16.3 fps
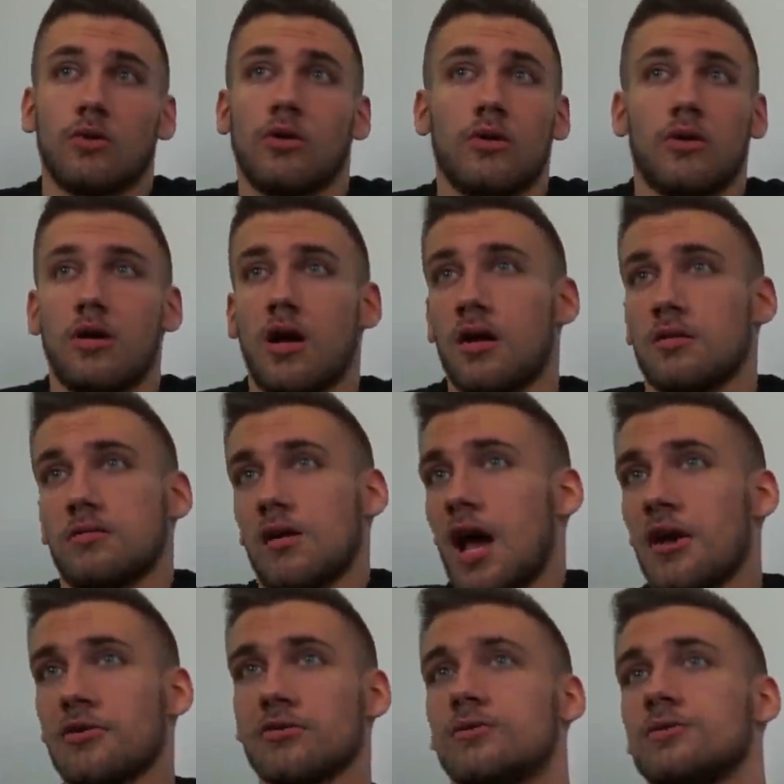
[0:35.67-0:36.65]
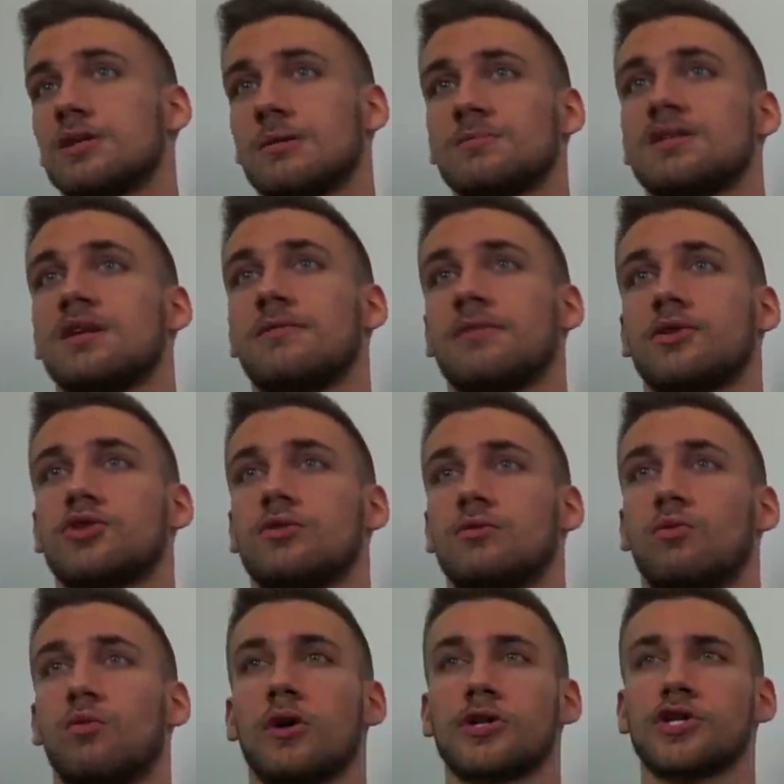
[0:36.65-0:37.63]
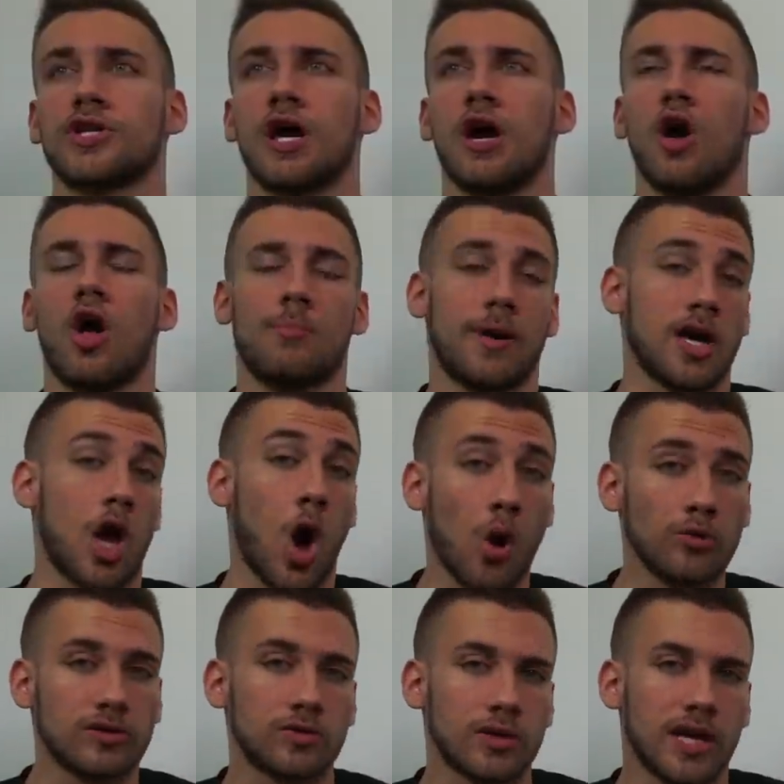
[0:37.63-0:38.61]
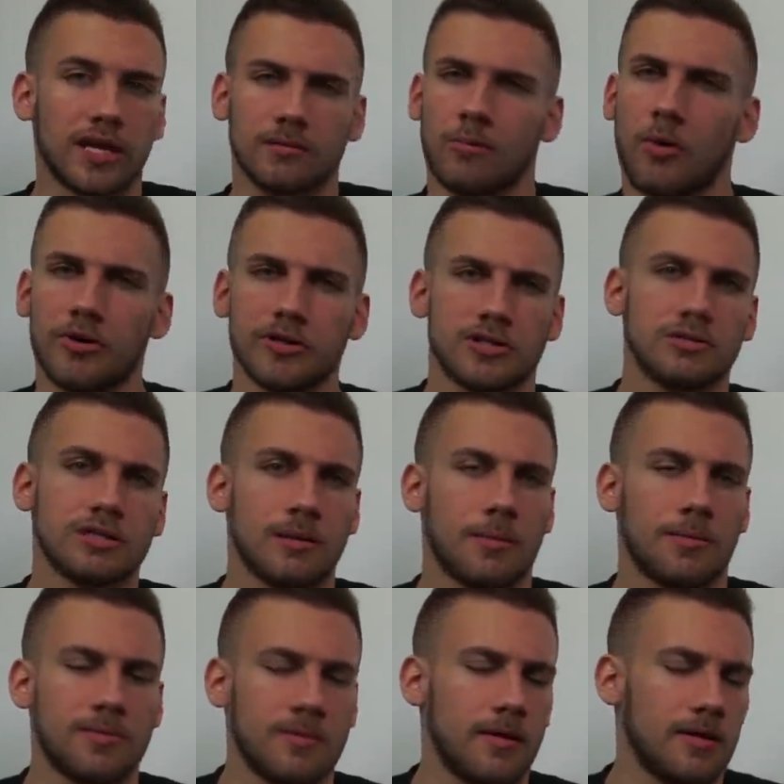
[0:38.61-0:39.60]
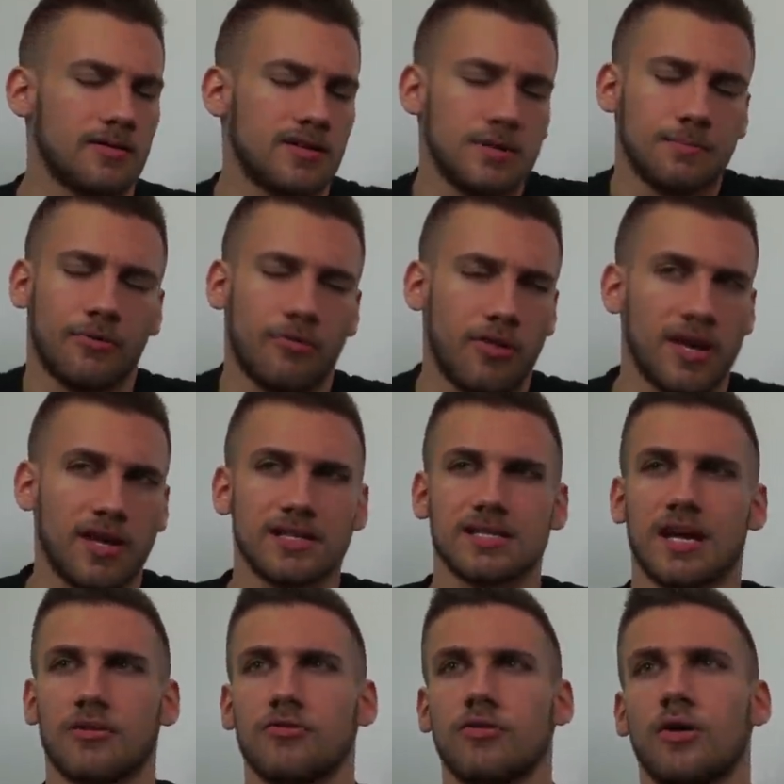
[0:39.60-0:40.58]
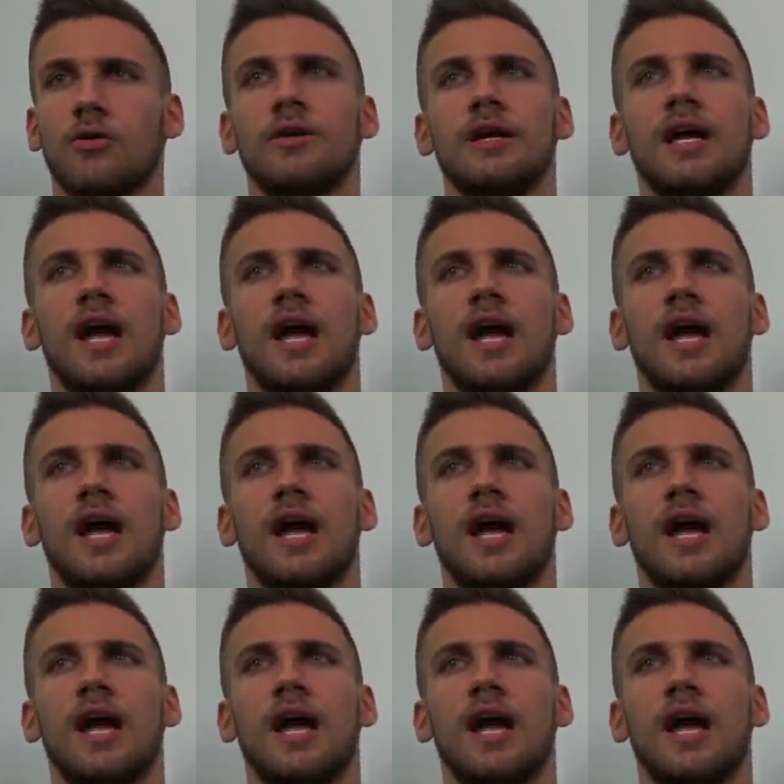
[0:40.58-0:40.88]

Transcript: or I don't know, some stuff I should watch on my own to get more into some deeper things, I don't know.